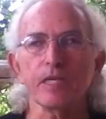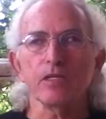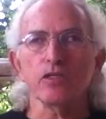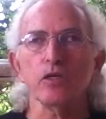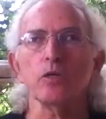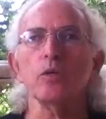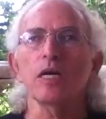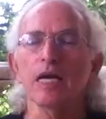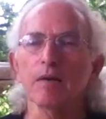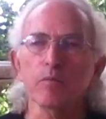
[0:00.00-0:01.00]
So
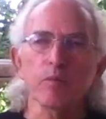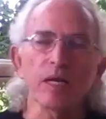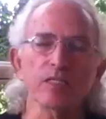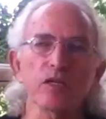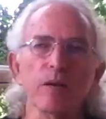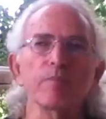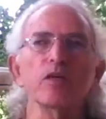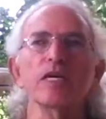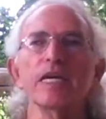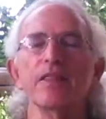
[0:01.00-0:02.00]
I'm
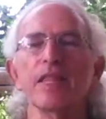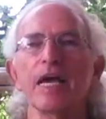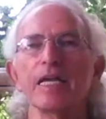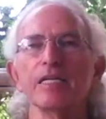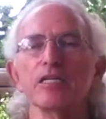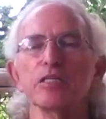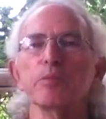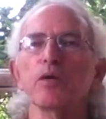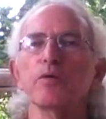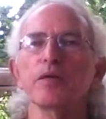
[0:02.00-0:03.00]
looking at that and
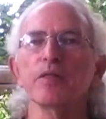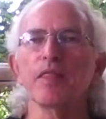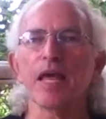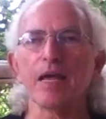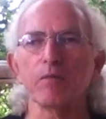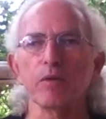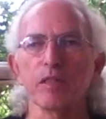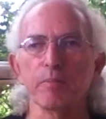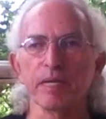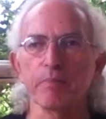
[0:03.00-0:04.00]
exploring that
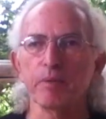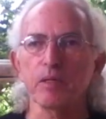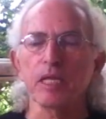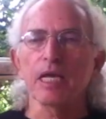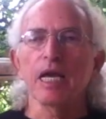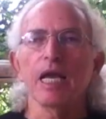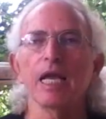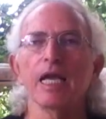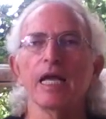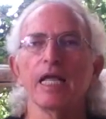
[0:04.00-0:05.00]
with people
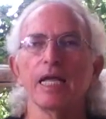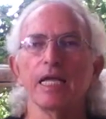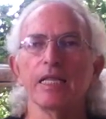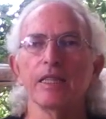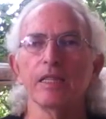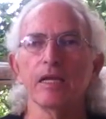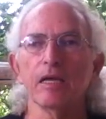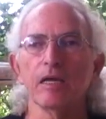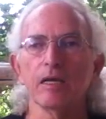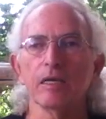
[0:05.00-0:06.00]
when
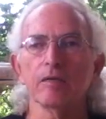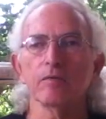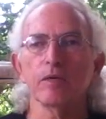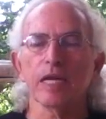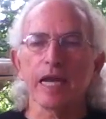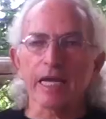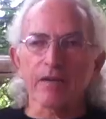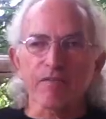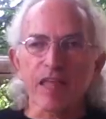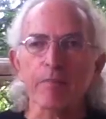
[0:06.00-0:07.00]
I
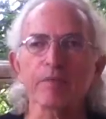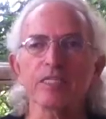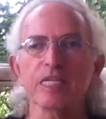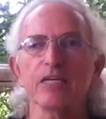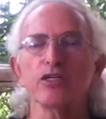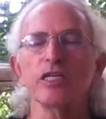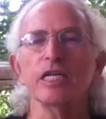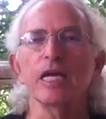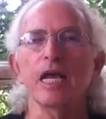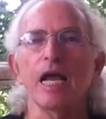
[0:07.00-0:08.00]
give them a session.
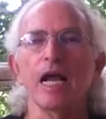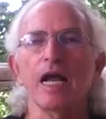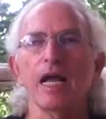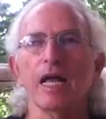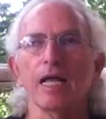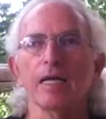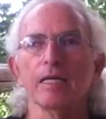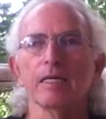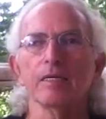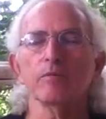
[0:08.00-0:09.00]

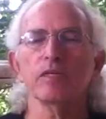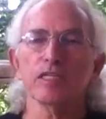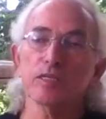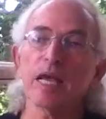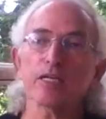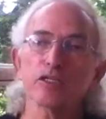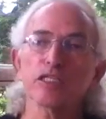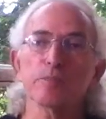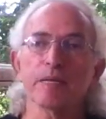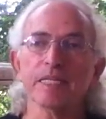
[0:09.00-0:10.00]
We just actually
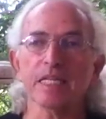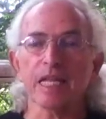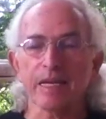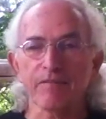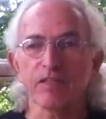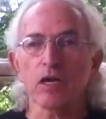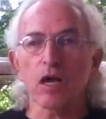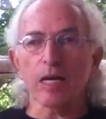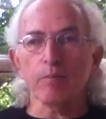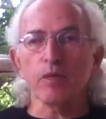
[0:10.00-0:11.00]
spend a lot of
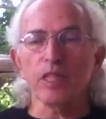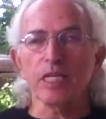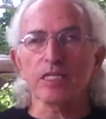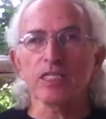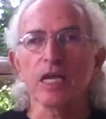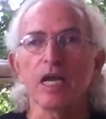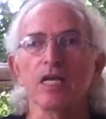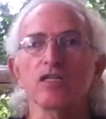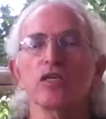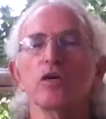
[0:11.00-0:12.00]
time with this.
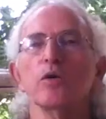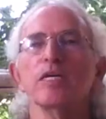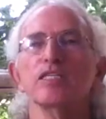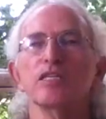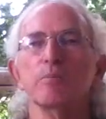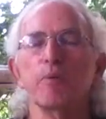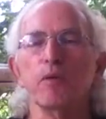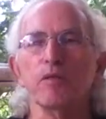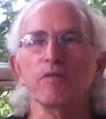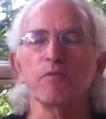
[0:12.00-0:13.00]
So it's
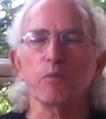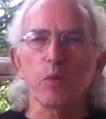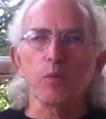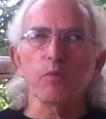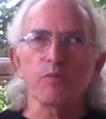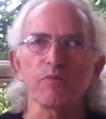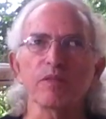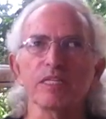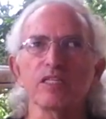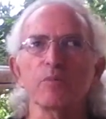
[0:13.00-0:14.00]

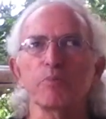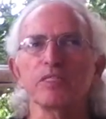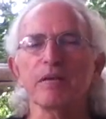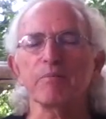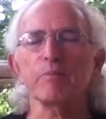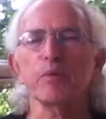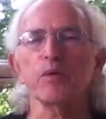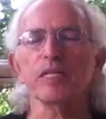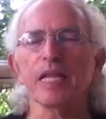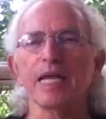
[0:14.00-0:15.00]
there's some
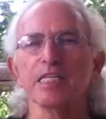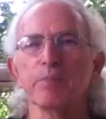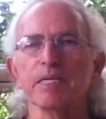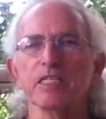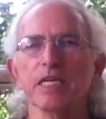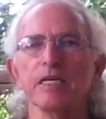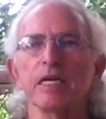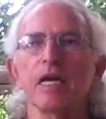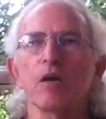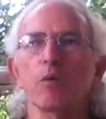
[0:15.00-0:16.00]
important aspects here.
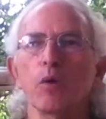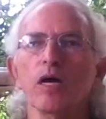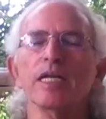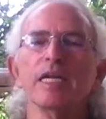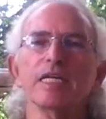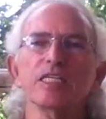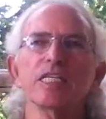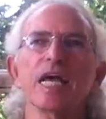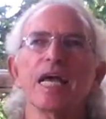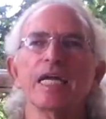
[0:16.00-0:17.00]
One is
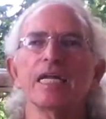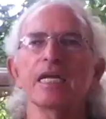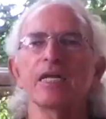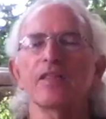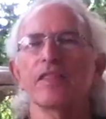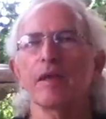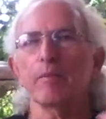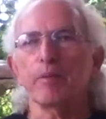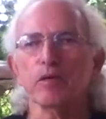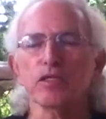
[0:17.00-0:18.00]
that a
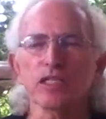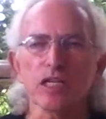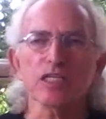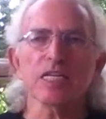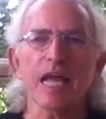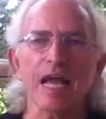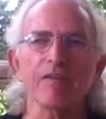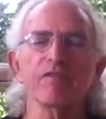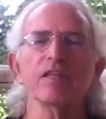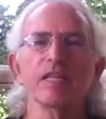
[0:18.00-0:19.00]
person doesn't
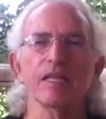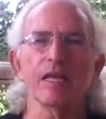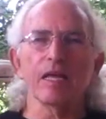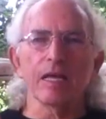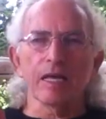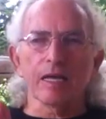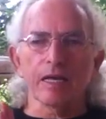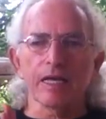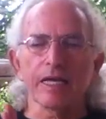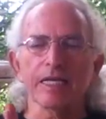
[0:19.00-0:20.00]
have
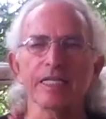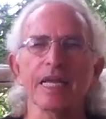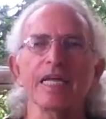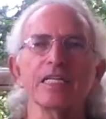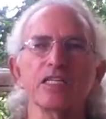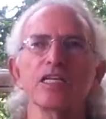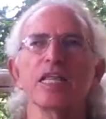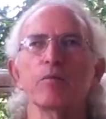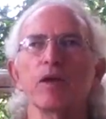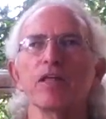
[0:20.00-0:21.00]
an identity
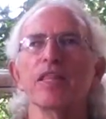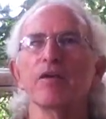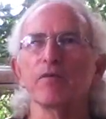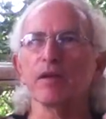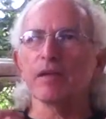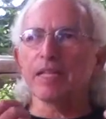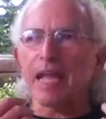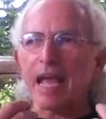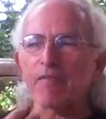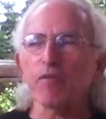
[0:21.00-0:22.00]
where they're
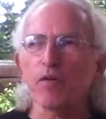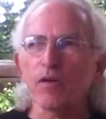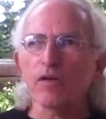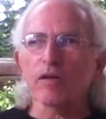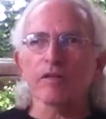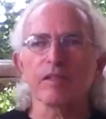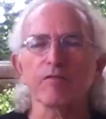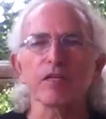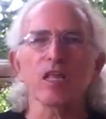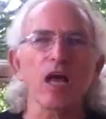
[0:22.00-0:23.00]

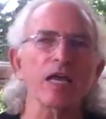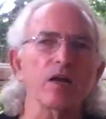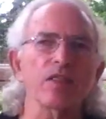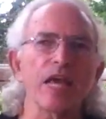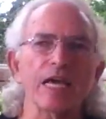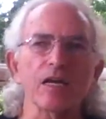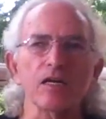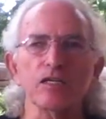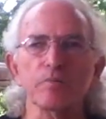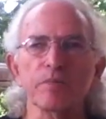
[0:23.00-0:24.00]
relying on that
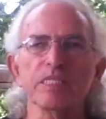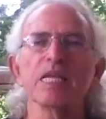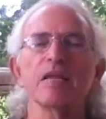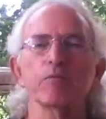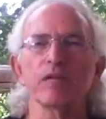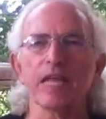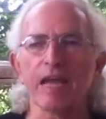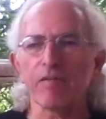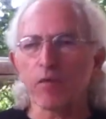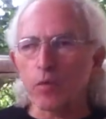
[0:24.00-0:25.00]
100%, where they
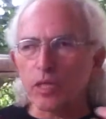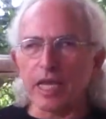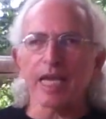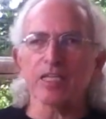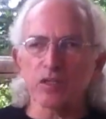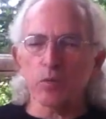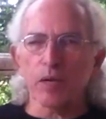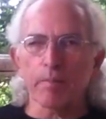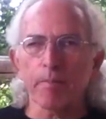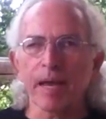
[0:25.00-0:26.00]
have all the eggs in
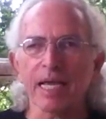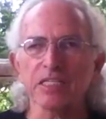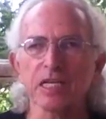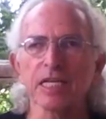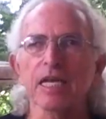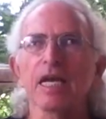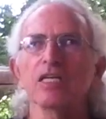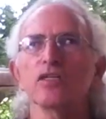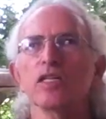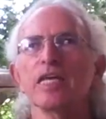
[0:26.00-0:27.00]
one basket.
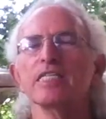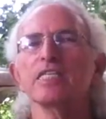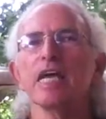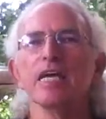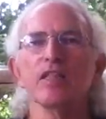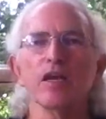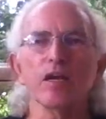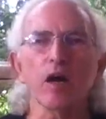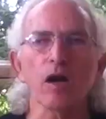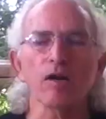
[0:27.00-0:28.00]
So let's say
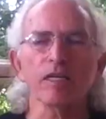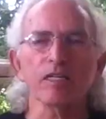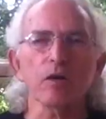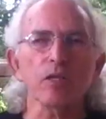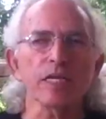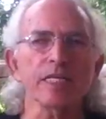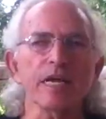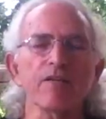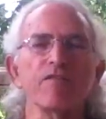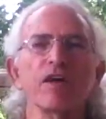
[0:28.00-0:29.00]
they are totally
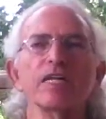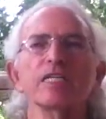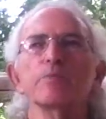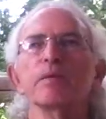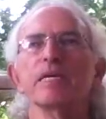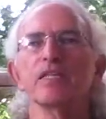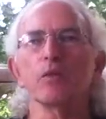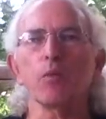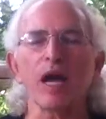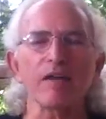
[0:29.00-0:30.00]
identified as being the
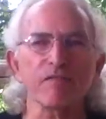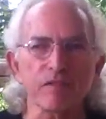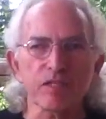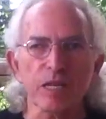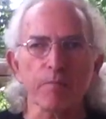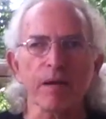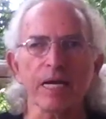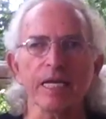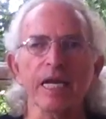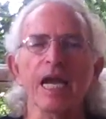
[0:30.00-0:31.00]
wife of
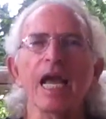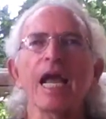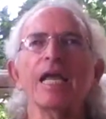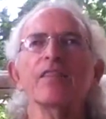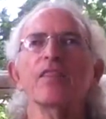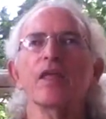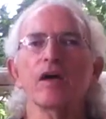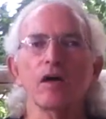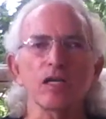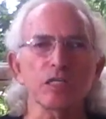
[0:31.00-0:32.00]
somebody, and
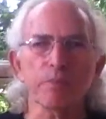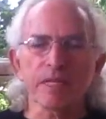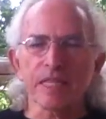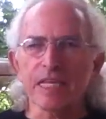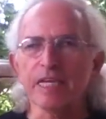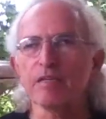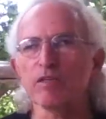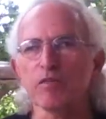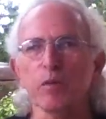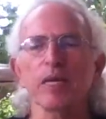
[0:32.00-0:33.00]
the husband leaves
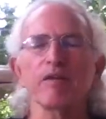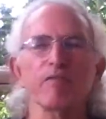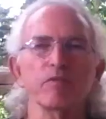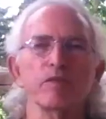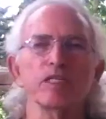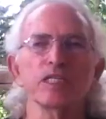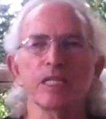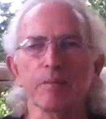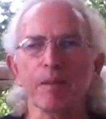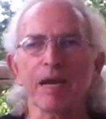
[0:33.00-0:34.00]
for whatever reason,
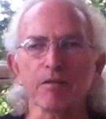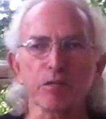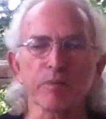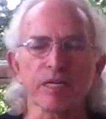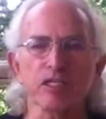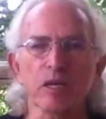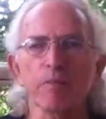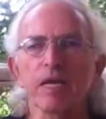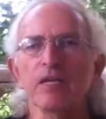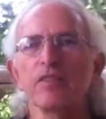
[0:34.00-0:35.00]
the marriage breaks up.
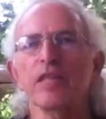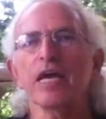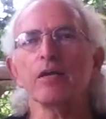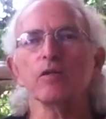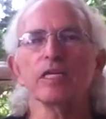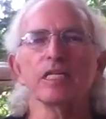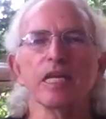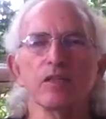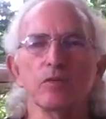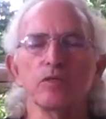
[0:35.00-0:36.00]
Not only
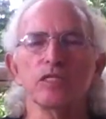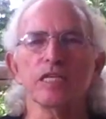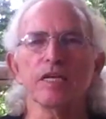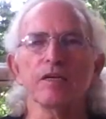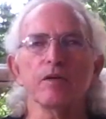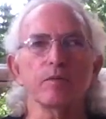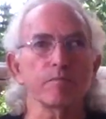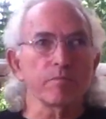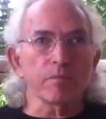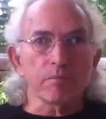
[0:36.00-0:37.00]
they lose their
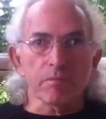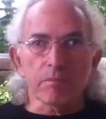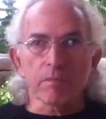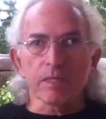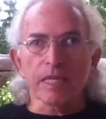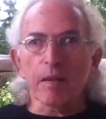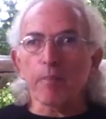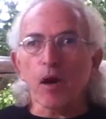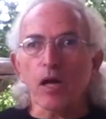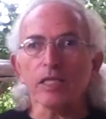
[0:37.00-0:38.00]

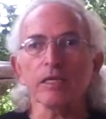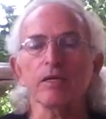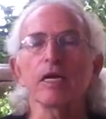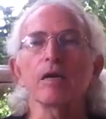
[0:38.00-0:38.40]
partner,